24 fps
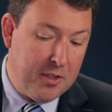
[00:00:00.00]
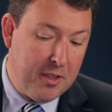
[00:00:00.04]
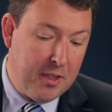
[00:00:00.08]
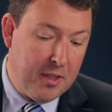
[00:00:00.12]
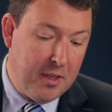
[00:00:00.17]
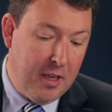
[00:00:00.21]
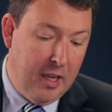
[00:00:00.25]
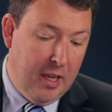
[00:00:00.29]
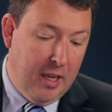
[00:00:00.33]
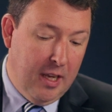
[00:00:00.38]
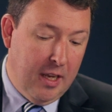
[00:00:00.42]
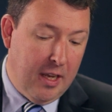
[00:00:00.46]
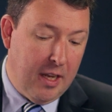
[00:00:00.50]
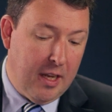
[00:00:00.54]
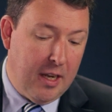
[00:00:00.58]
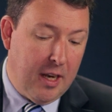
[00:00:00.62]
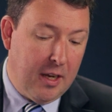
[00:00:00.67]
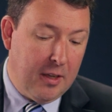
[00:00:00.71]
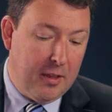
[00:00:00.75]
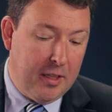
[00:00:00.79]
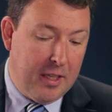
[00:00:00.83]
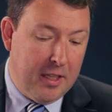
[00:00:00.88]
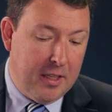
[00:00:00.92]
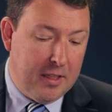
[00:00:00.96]
that he
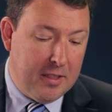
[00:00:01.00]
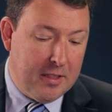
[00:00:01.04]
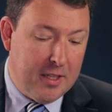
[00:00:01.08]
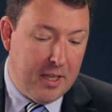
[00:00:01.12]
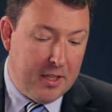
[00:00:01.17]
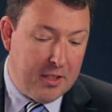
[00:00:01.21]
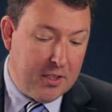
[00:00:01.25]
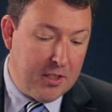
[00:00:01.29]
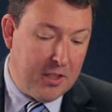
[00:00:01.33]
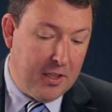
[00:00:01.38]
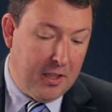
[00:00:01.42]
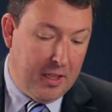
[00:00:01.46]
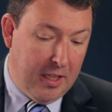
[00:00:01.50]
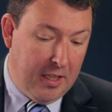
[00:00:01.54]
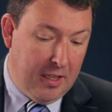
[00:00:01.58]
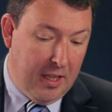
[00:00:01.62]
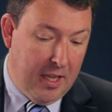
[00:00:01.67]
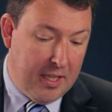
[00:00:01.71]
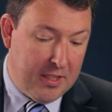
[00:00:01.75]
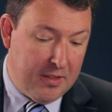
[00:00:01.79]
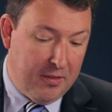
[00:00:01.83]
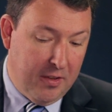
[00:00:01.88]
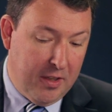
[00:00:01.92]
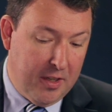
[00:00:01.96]
not only intentionally
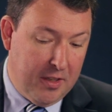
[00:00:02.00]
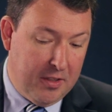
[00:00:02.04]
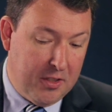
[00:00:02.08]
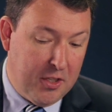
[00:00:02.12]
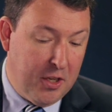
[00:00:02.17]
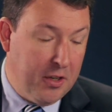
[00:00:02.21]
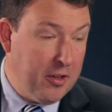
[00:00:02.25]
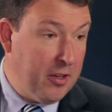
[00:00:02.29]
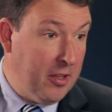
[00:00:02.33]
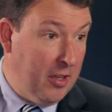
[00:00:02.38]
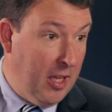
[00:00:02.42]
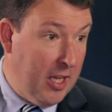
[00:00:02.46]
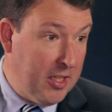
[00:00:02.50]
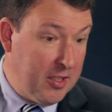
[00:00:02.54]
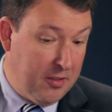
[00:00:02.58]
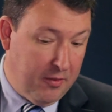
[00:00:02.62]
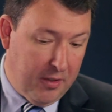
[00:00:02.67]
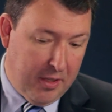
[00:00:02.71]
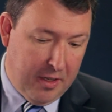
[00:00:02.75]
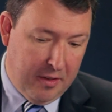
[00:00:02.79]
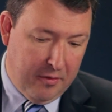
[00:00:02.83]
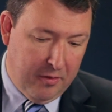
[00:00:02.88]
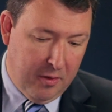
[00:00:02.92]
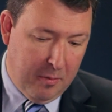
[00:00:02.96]
classified and shared
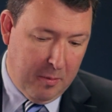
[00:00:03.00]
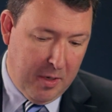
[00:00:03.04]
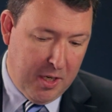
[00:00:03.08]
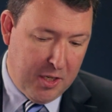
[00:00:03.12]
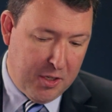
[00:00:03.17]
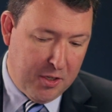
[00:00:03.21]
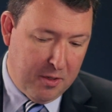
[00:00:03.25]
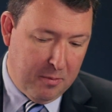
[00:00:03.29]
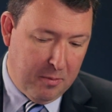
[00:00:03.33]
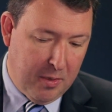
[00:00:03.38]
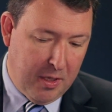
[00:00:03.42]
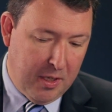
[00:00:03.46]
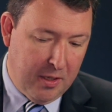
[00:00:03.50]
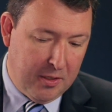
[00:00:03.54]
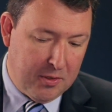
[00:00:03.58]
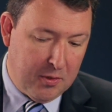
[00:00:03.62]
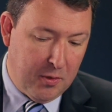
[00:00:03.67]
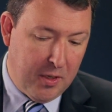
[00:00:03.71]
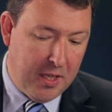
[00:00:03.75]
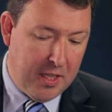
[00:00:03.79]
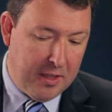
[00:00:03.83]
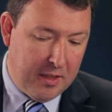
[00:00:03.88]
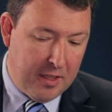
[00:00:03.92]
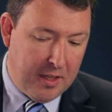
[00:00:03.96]
classified information, but he
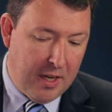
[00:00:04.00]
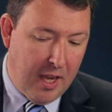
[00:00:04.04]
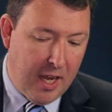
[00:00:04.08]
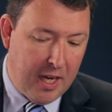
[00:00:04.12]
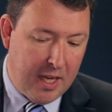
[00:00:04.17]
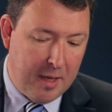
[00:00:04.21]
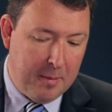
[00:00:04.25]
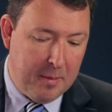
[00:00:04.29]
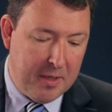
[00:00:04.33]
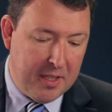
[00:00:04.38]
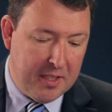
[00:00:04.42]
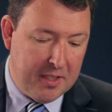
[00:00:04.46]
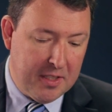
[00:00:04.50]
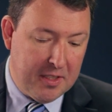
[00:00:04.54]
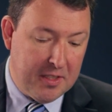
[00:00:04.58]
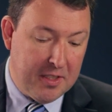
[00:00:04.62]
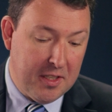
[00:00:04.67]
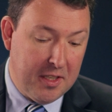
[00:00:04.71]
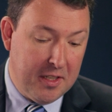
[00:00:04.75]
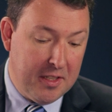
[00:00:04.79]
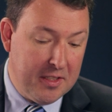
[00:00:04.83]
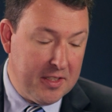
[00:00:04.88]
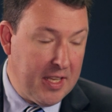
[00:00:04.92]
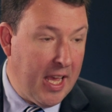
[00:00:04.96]
also hid the document in his,
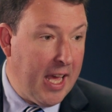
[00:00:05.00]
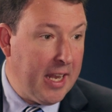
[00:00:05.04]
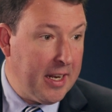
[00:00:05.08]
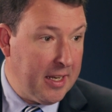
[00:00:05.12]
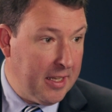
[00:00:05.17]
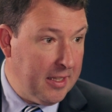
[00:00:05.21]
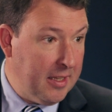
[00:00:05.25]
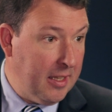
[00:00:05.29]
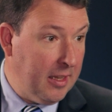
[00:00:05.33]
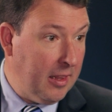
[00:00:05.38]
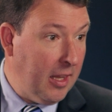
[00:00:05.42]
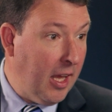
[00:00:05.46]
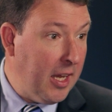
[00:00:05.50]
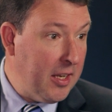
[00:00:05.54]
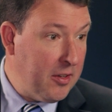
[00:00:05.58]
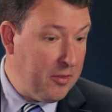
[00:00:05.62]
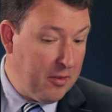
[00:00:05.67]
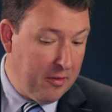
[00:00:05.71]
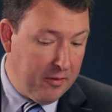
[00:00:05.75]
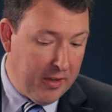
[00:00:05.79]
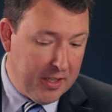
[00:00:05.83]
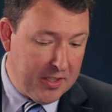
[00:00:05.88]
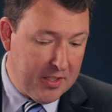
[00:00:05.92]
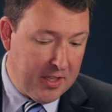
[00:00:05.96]
in his attic and then lied
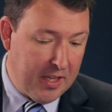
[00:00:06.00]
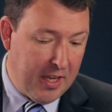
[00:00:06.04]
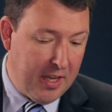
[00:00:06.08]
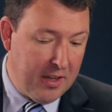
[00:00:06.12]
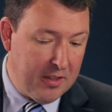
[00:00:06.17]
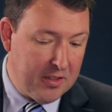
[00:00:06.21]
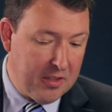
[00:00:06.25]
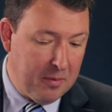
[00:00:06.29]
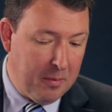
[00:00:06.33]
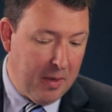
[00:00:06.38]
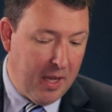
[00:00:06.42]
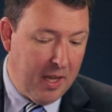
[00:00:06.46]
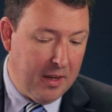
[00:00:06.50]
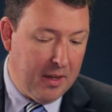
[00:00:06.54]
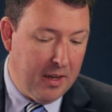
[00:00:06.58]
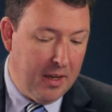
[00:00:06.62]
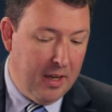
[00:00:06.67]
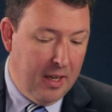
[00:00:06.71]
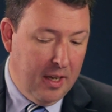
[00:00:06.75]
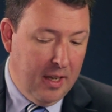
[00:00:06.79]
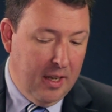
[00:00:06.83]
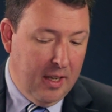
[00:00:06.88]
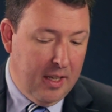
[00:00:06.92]
to investigators about it.